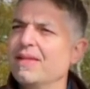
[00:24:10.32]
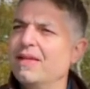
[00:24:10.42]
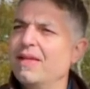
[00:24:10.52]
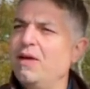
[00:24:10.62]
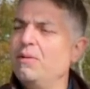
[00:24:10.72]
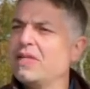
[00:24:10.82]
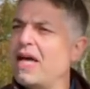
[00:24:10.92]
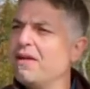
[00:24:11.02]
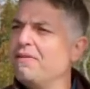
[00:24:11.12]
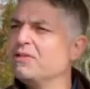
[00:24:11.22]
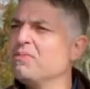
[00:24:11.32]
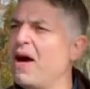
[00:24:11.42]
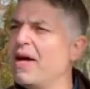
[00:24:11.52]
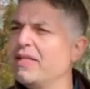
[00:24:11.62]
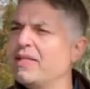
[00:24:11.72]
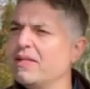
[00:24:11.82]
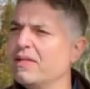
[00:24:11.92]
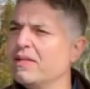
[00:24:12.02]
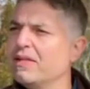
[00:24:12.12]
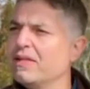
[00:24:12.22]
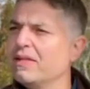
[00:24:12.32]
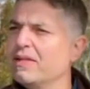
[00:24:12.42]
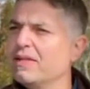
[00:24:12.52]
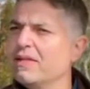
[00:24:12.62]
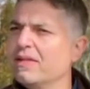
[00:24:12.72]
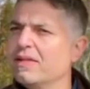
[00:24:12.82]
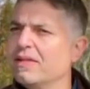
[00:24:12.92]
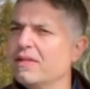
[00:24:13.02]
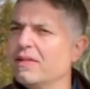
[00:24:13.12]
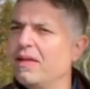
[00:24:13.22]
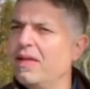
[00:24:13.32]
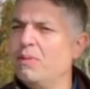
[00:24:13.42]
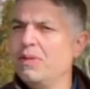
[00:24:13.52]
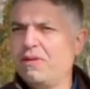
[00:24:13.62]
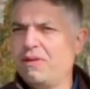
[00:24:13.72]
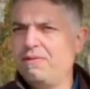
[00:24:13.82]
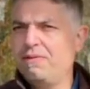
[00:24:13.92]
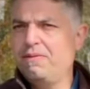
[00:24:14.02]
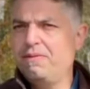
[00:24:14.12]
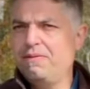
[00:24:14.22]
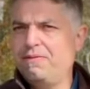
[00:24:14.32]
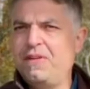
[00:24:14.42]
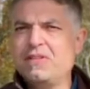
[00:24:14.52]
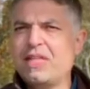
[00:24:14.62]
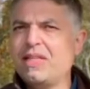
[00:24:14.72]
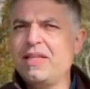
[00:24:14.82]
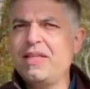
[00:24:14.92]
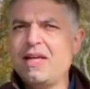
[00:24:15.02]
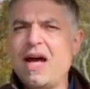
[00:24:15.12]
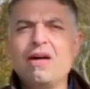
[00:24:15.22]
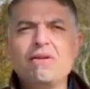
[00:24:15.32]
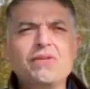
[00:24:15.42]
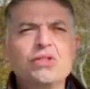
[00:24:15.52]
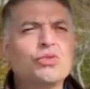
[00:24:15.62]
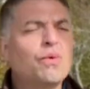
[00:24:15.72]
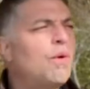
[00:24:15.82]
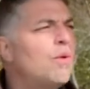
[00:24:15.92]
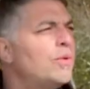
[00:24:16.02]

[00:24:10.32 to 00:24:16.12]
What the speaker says: He was out of his mind. He was physically out of control.